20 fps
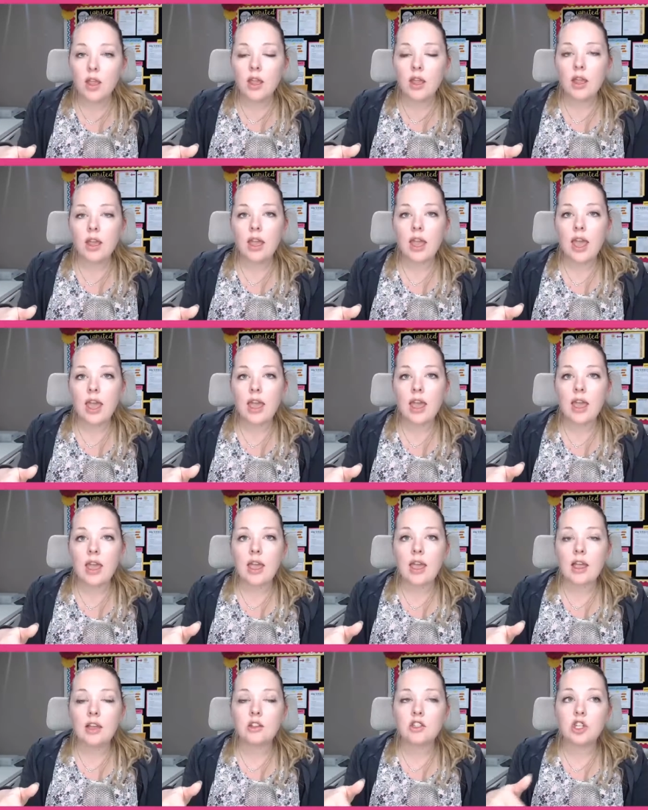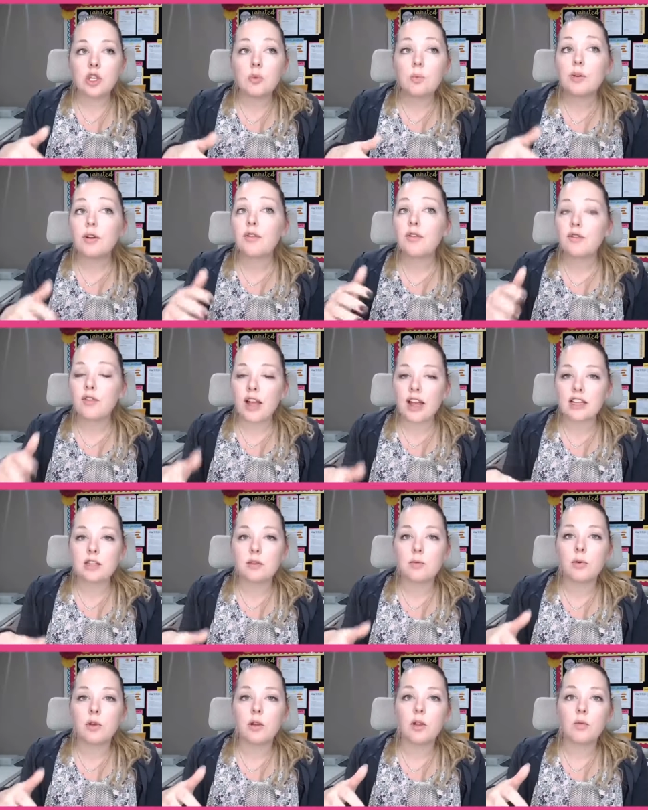a super
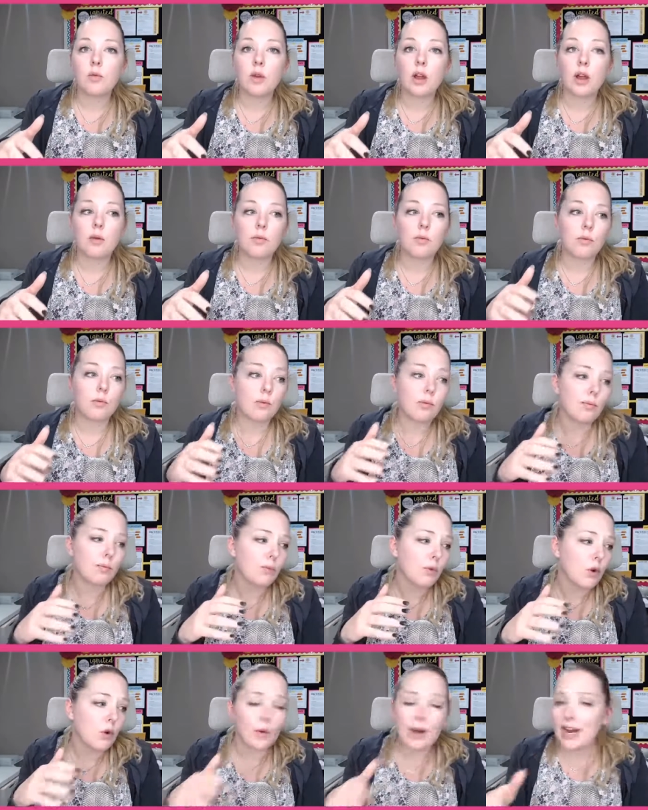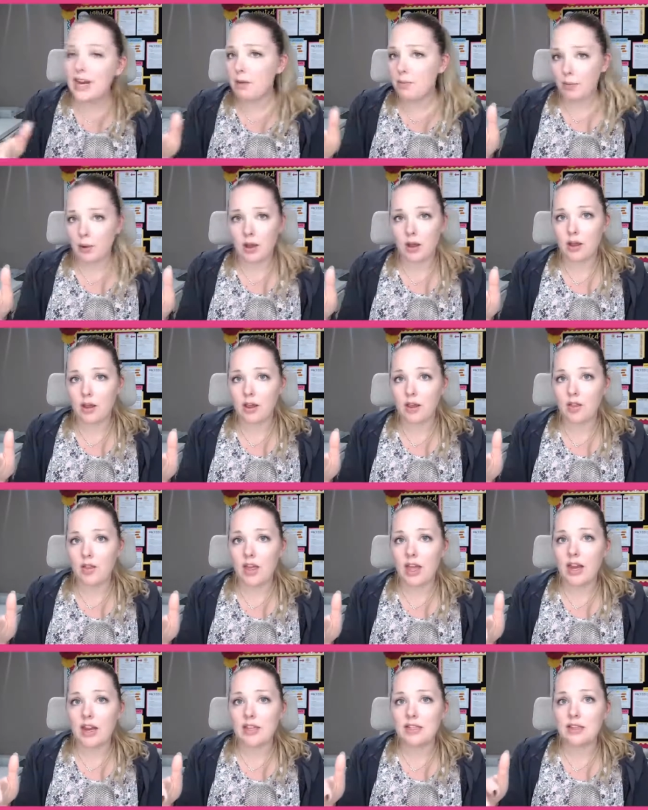flexible grade book
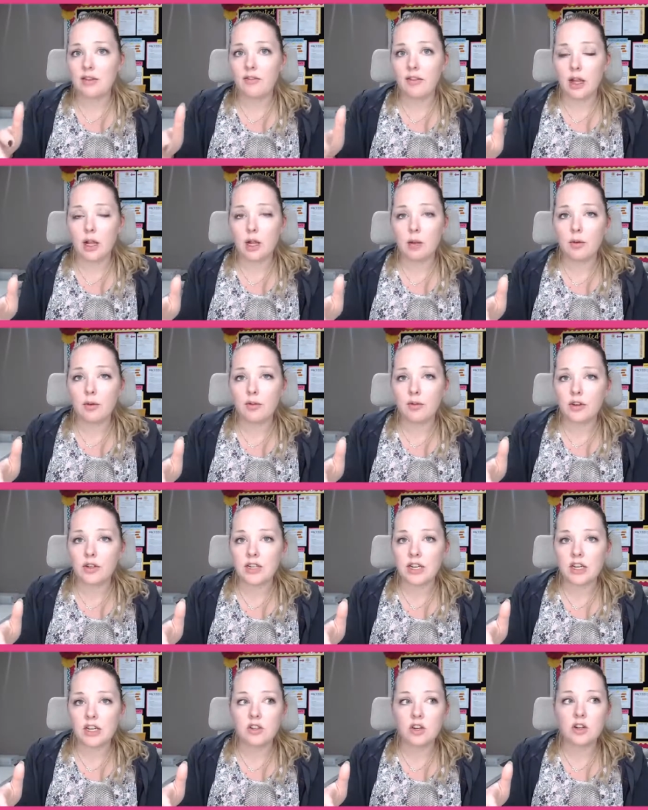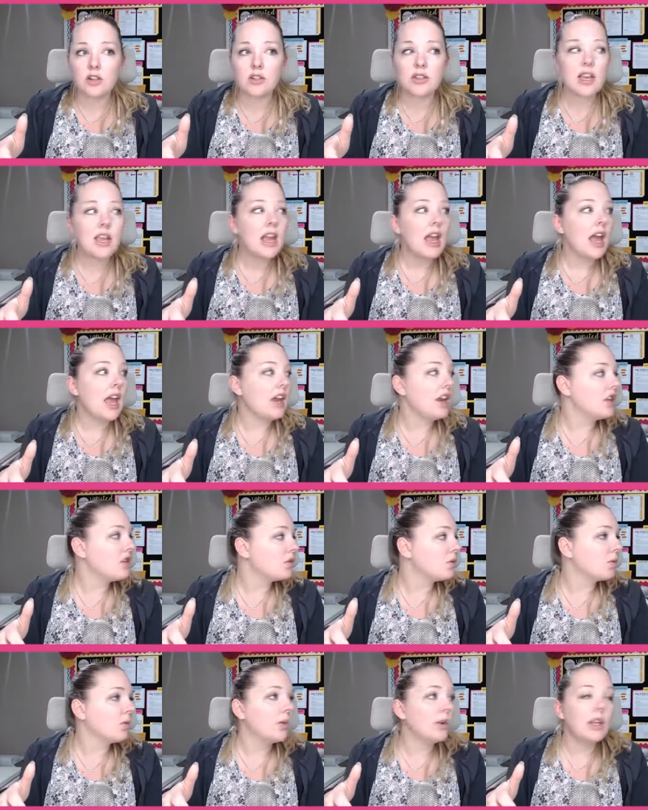that is available for teachers. And it's
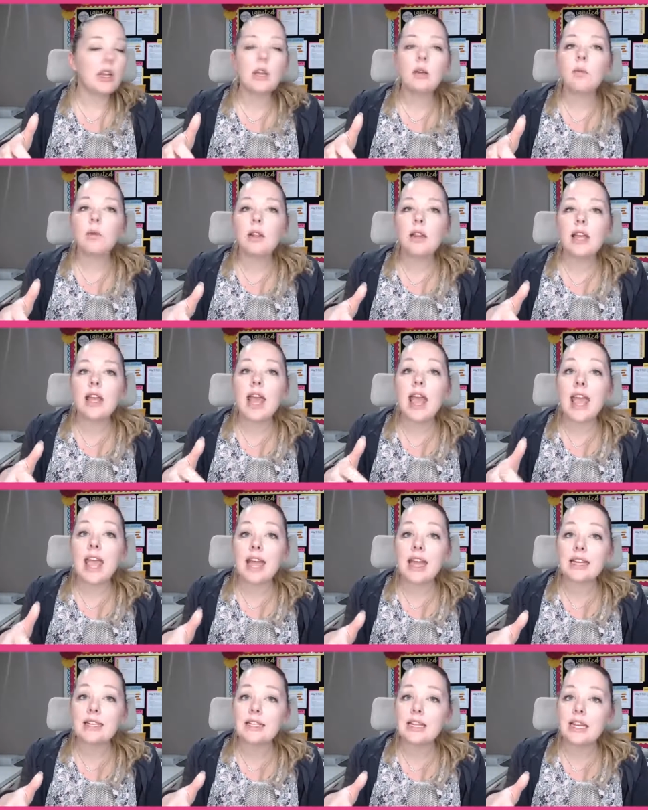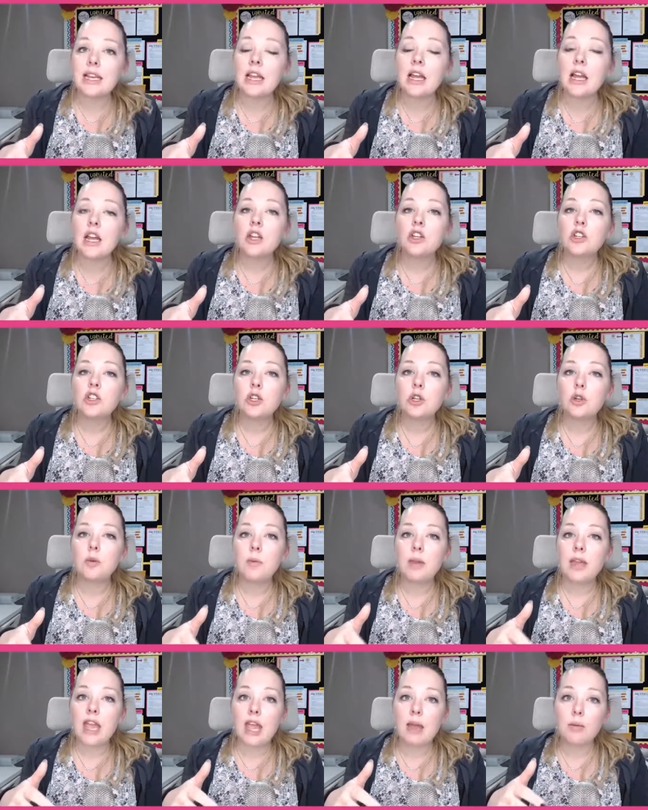really, really handy to
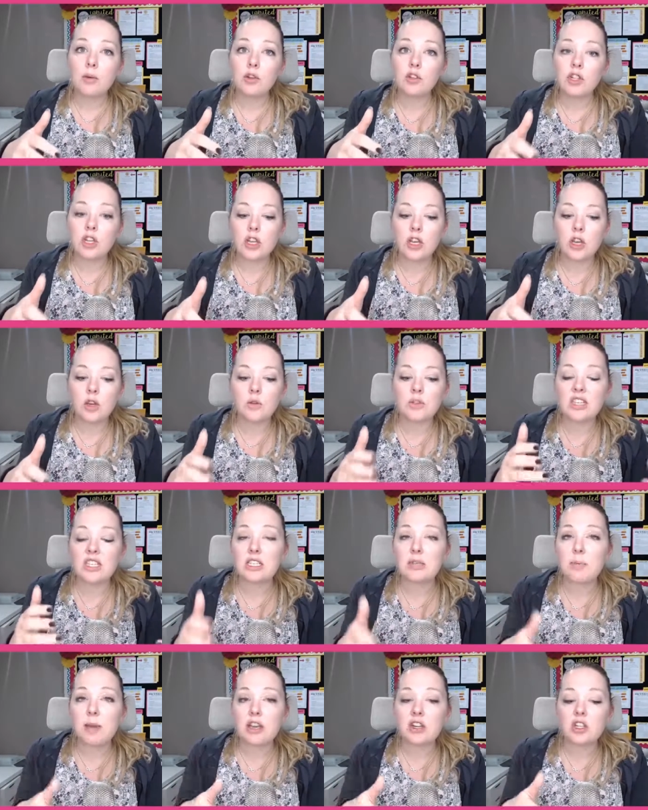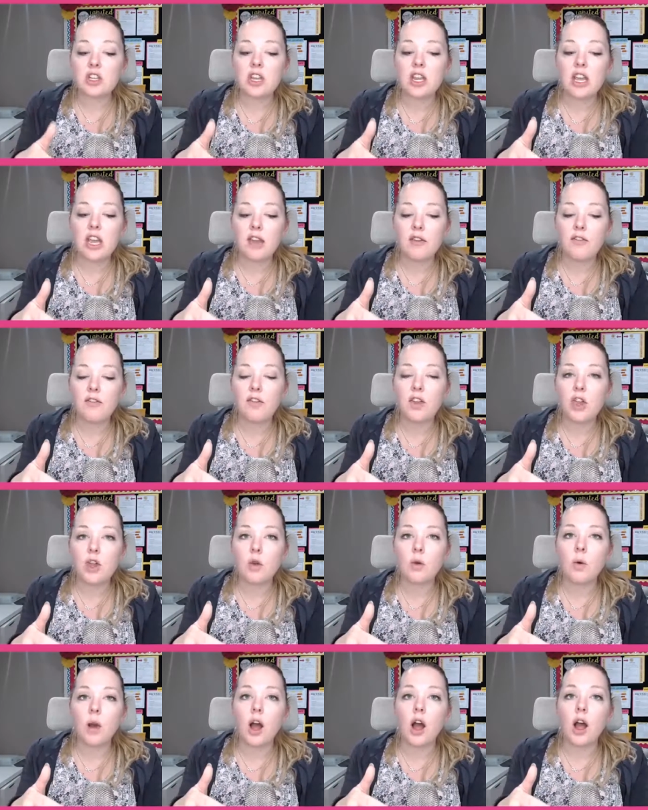be able to use, especially if
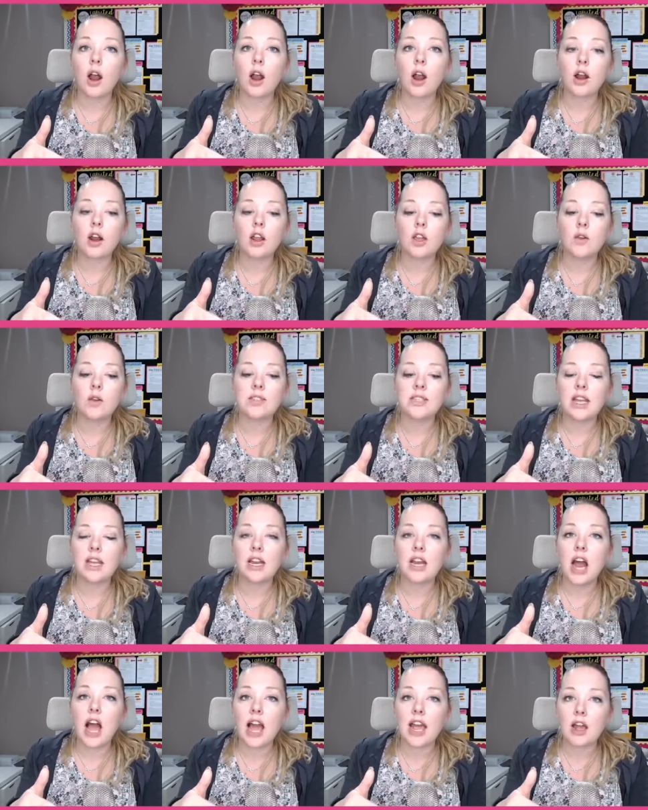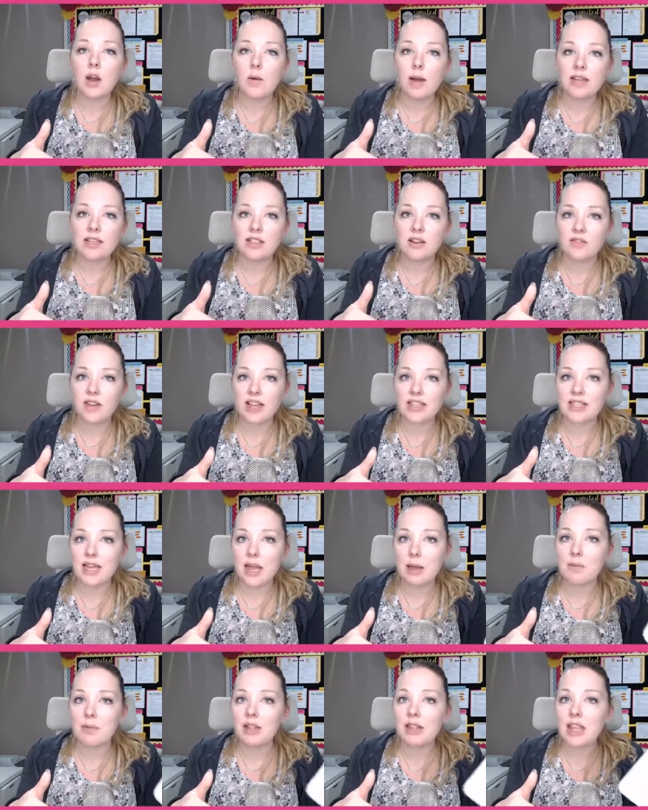you are using an iOS device.
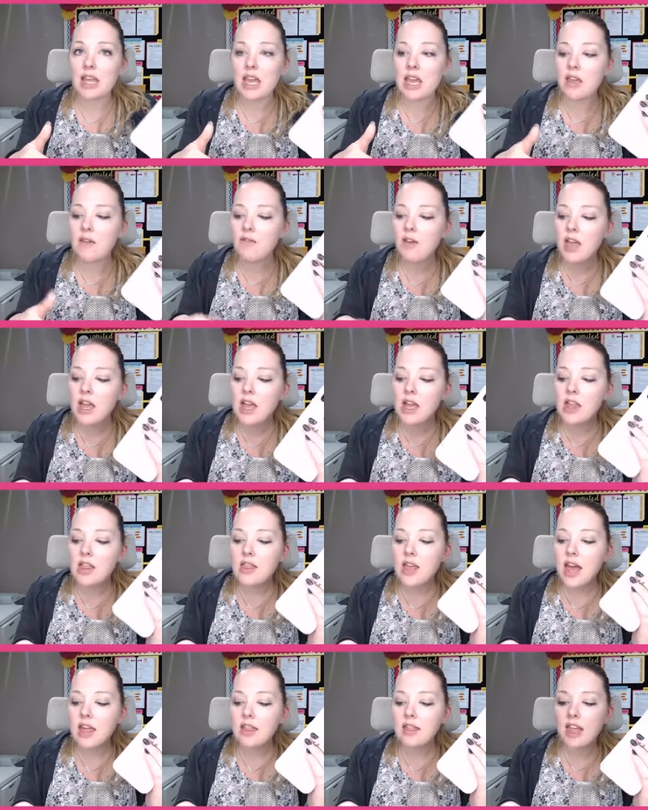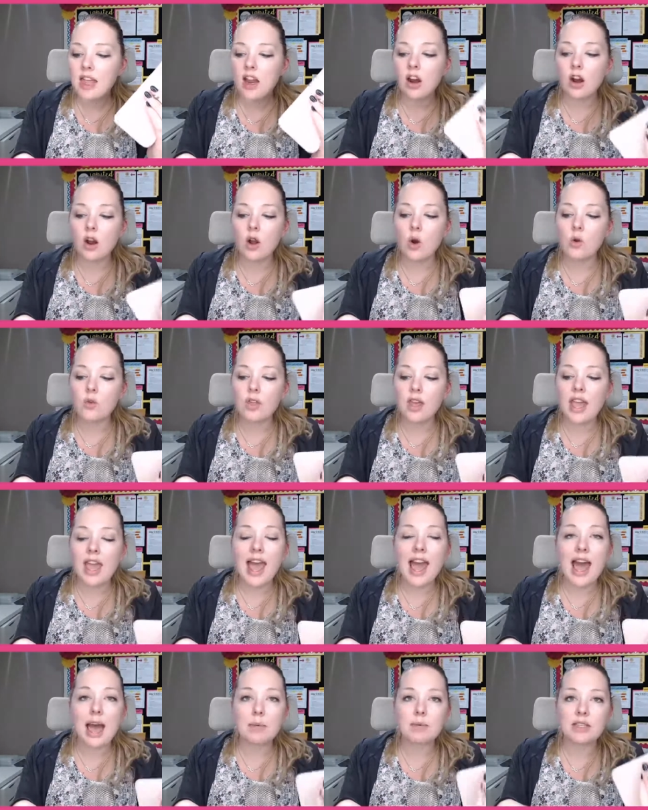I believe that there are only
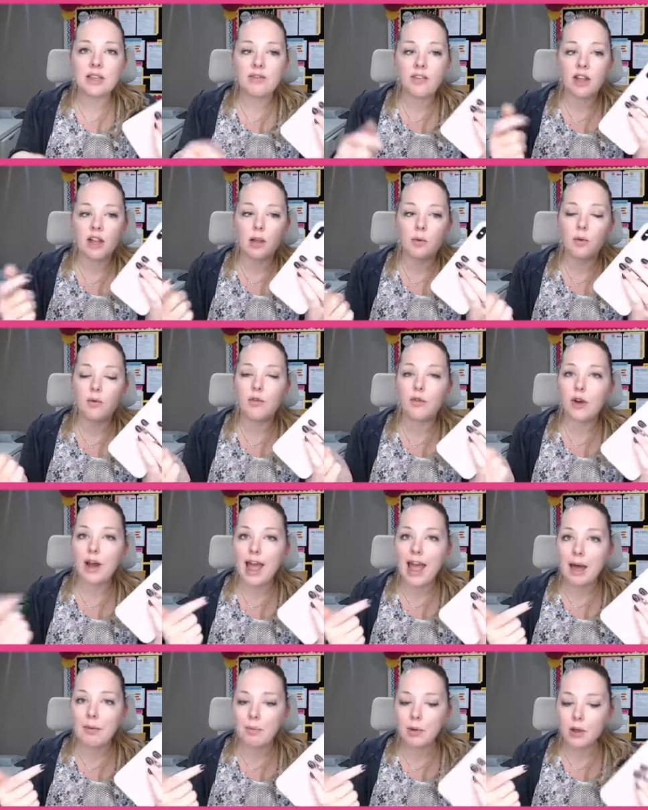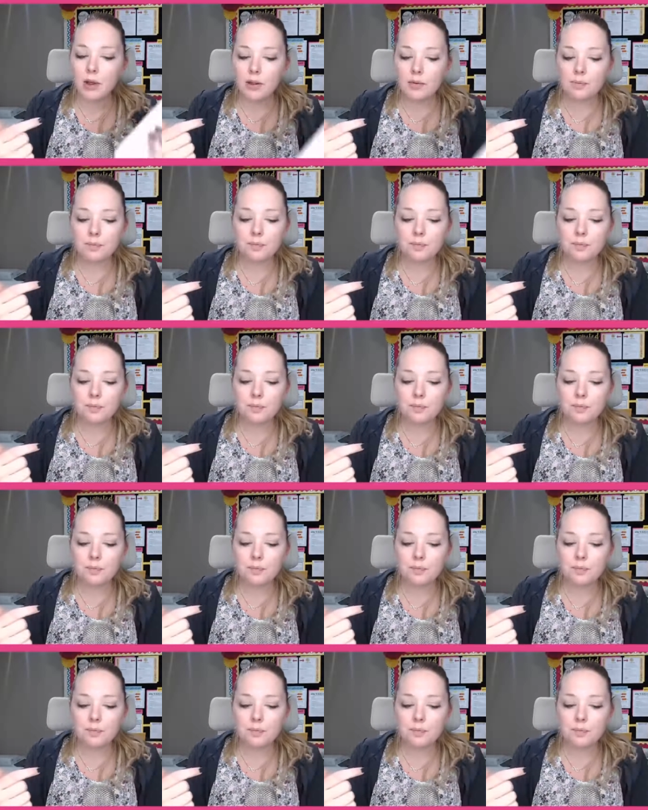apps available for Apple.